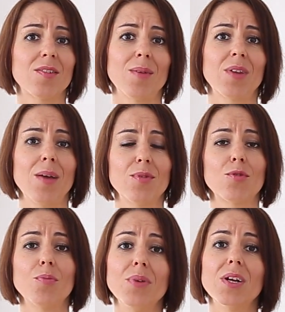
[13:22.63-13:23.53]
sometimes
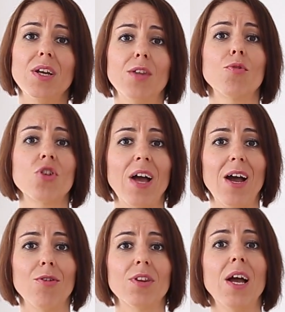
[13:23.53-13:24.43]
to be a little
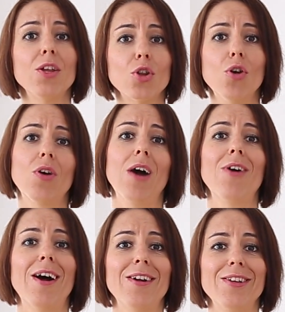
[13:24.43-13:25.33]
child. I know how
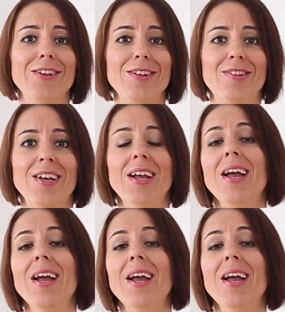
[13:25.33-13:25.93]
hard it is.